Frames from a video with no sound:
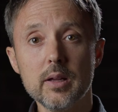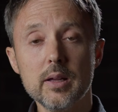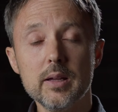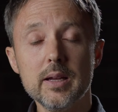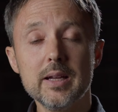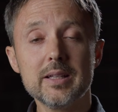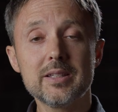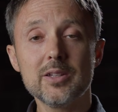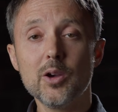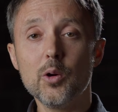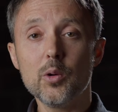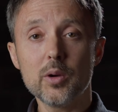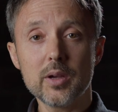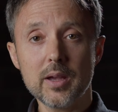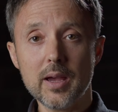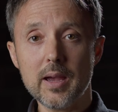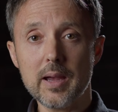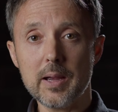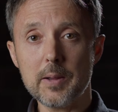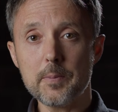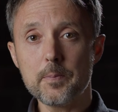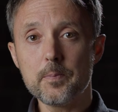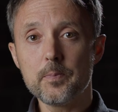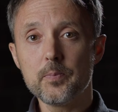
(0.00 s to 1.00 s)
It's
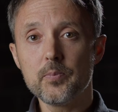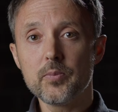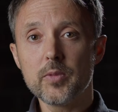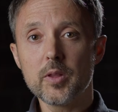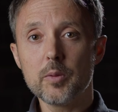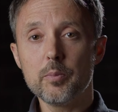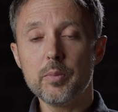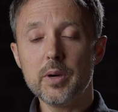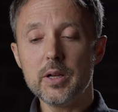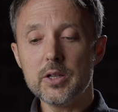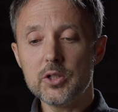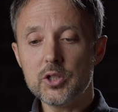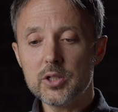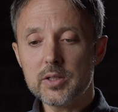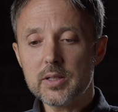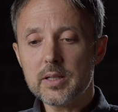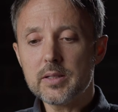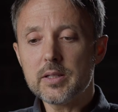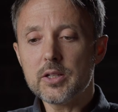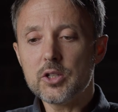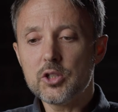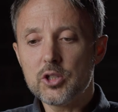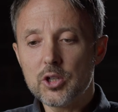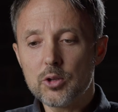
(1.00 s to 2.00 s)
okay. But just
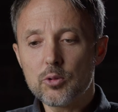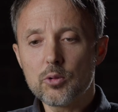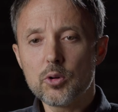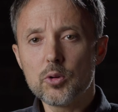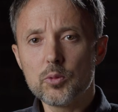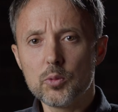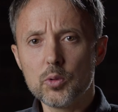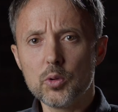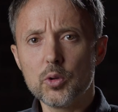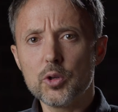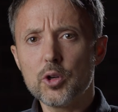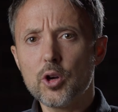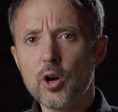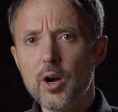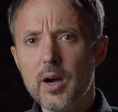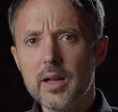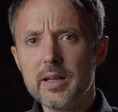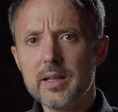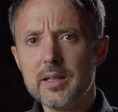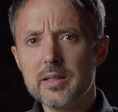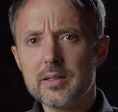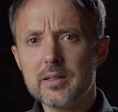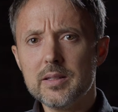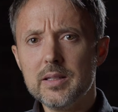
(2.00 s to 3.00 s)
as a general rule, your
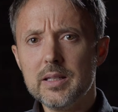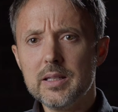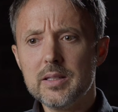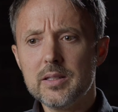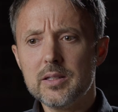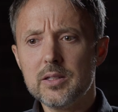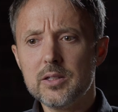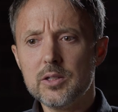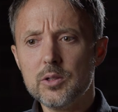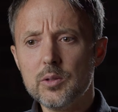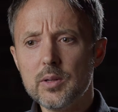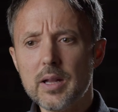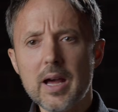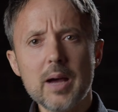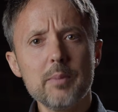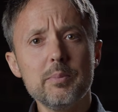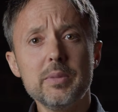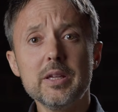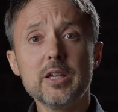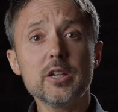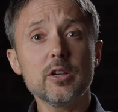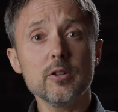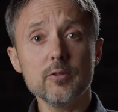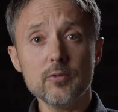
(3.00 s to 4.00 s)
audience needs to not
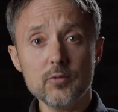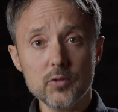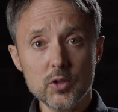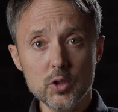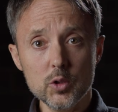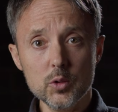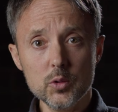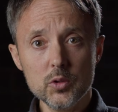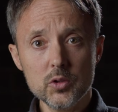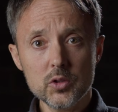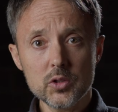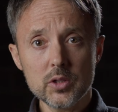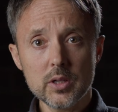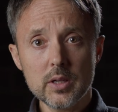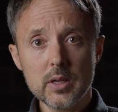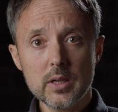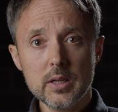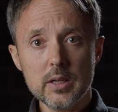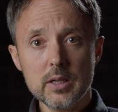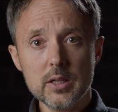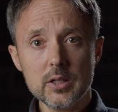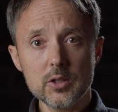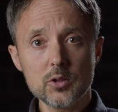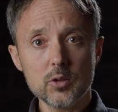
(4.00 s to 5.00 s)
be confused.
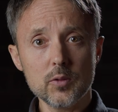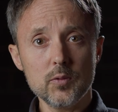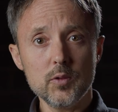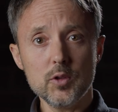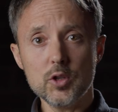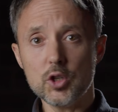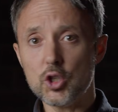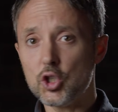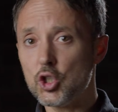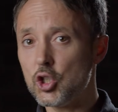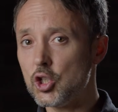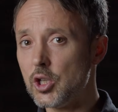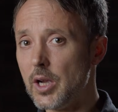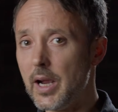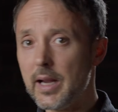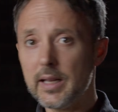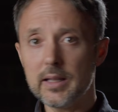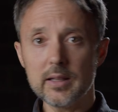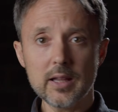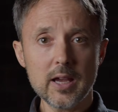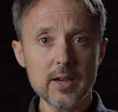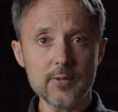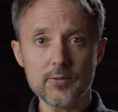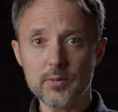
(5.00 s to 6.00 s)
And so if you just shine
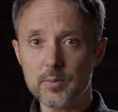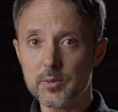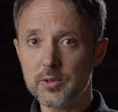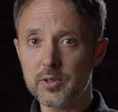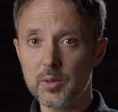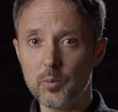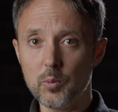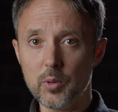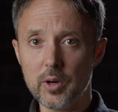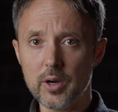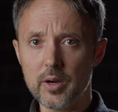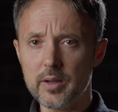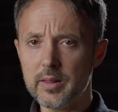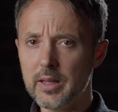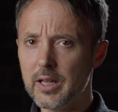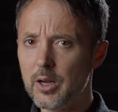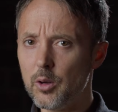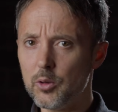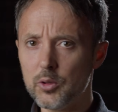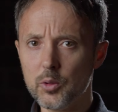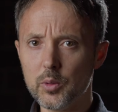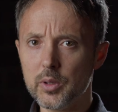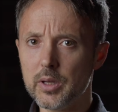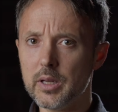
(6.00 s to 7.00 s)
light from somewhere and they
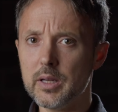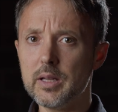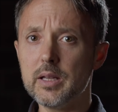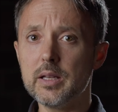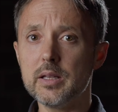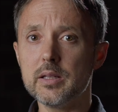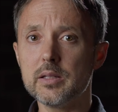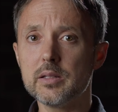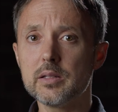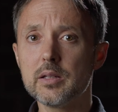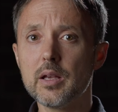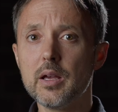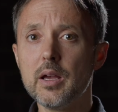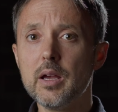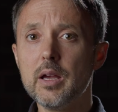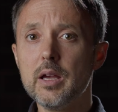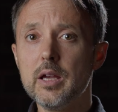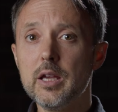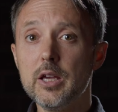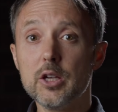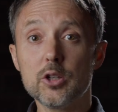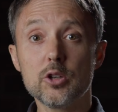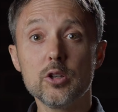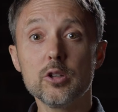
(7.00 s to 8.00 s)
don't know what it is,
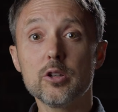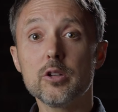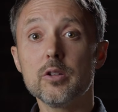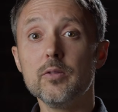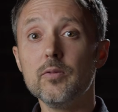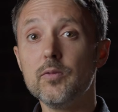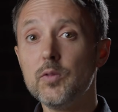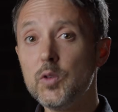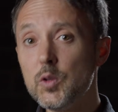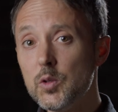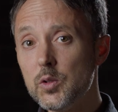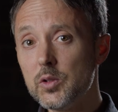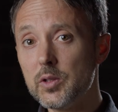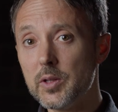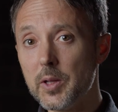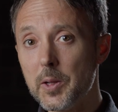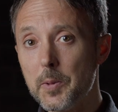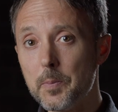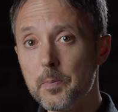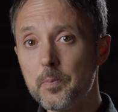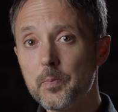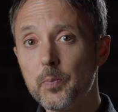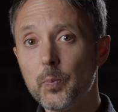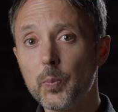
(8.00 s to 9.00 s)
it could confuse
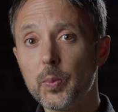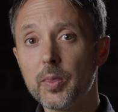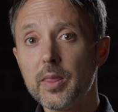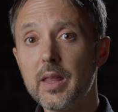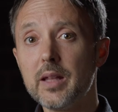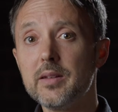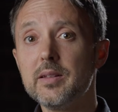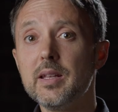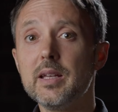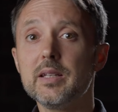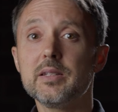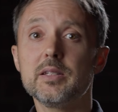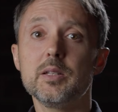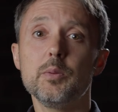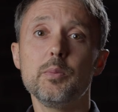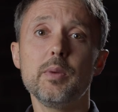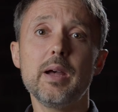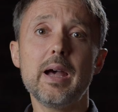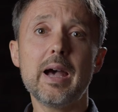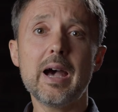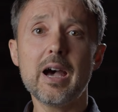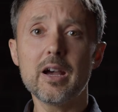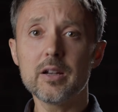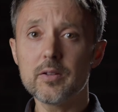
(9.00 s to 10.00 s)
them. That takes them
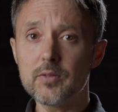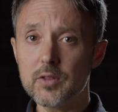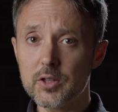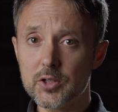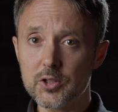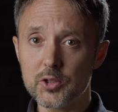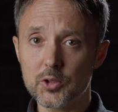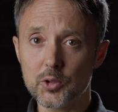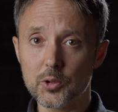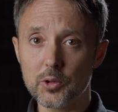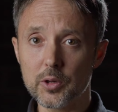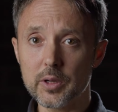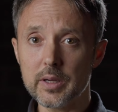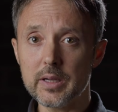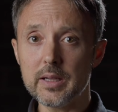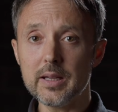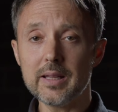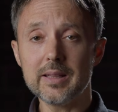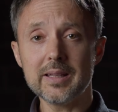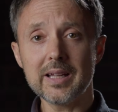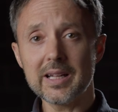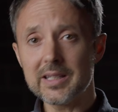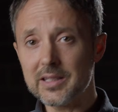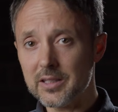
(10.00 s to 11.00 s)
out of the story,
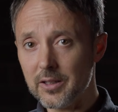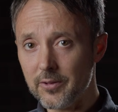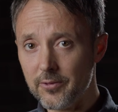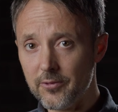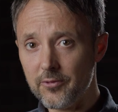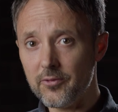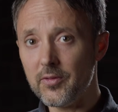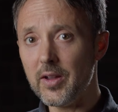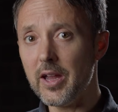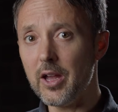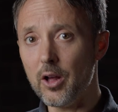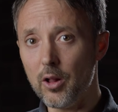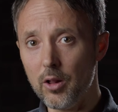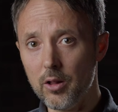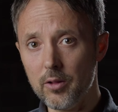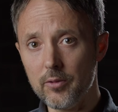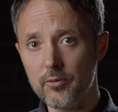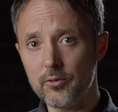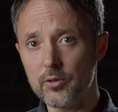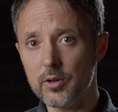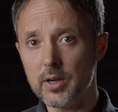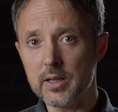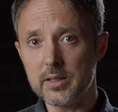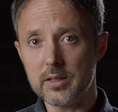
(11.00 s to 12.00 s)
and that's a fail
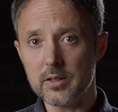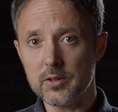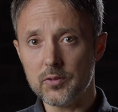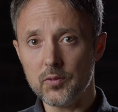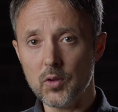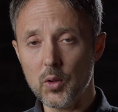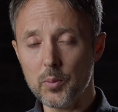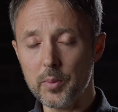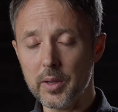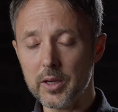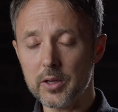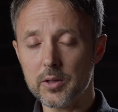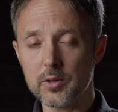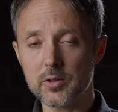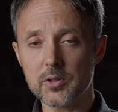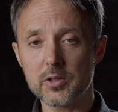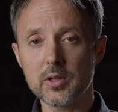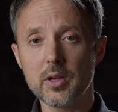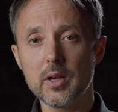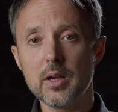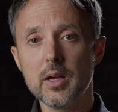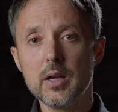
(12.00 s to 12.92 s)
for us as filmmakers.